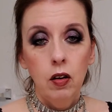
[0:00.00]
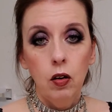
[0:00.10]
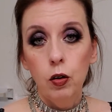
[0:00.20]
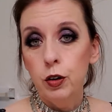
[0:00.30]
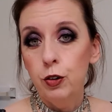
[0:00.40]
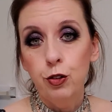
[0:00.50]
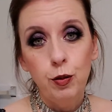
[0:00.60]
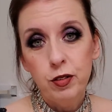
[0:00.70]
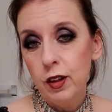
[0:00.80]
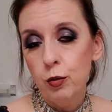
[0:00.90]
all your
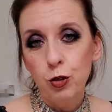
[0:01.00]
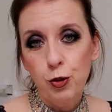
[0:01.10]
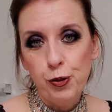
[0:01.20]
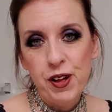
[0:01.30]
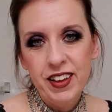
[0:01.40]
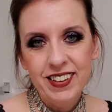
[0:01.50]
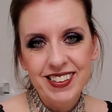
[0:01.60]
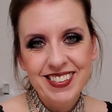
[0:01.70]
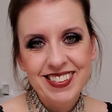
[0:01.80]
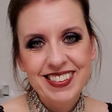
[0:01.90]
dreams come true.
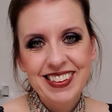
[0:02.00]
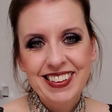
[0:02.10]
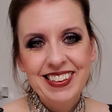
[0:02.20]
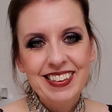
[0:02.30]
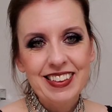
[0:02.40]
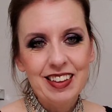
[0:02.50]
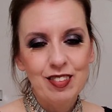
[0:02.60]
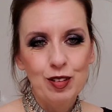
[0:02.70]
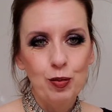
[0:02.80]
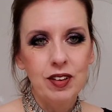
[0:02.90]
That's
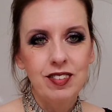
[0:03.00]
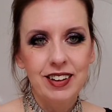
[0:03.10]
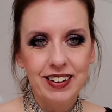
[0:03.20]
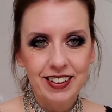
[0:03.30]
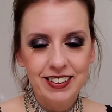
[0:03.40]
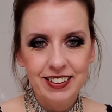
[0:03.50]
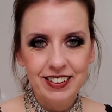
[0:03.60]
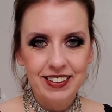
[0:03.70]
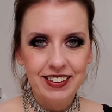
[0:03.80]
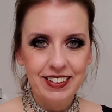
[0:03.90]
the best that I
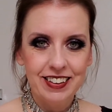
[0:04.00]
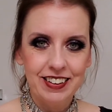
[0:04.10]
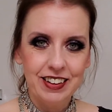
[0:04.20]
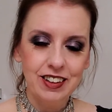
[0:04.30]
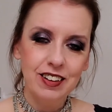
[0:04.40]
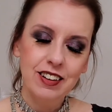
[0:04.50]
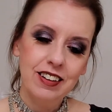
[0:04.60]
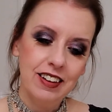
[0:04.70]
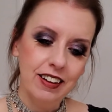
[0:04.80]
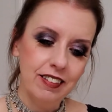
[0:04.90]
can,
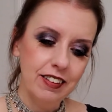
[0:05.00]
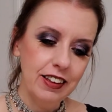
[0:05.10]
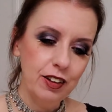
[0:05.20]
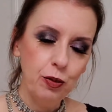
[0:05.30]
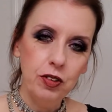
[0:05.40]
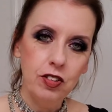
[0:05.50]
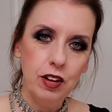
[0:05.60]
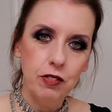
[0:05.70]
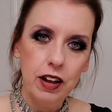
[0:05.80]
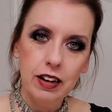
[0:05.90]
I think, wish
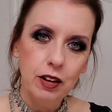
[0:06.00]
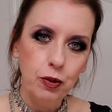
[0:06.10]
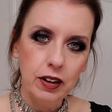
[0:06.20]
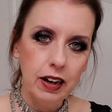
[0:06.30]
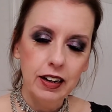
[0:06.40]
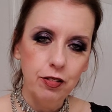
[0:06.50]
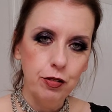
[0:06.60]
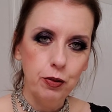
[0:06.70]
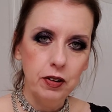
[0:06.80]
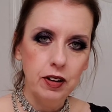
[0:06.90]
anyone and
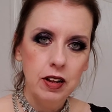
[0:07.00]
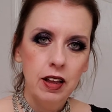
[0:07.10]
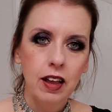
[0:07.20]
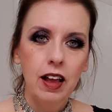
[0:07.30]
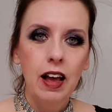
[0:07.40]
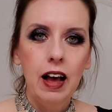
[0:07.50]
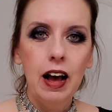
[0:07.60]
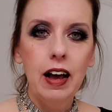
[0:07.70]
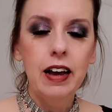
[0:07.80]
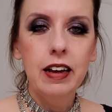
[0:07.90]
everyone.
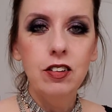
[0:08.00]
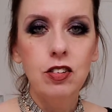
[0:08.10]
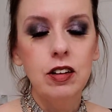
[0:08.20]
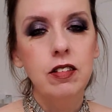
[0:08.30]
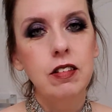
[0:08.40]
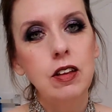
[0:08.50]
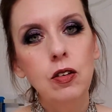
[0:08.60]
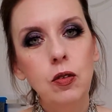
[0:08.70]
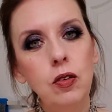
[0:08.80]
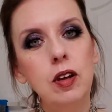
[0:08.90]
I shall see
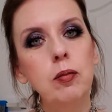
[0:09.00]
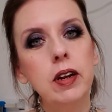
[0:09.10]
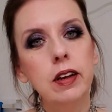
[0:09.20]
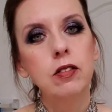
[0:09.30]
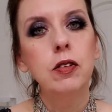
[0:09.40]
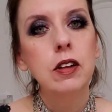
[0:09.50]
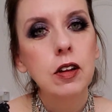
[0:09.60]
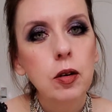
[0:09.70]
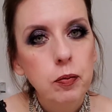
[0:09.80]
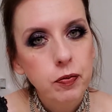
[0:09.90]
you in my next
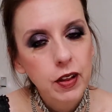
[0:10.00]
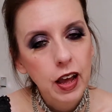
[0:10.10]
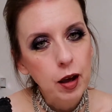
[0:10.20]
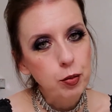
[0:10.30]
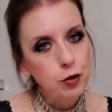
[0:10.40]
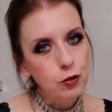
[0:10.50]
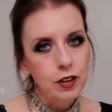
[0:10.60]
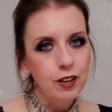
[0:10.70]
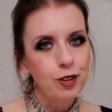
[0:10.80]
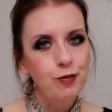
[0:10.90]
video. Happy New
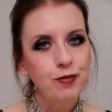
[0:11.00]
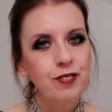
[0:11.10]
Year.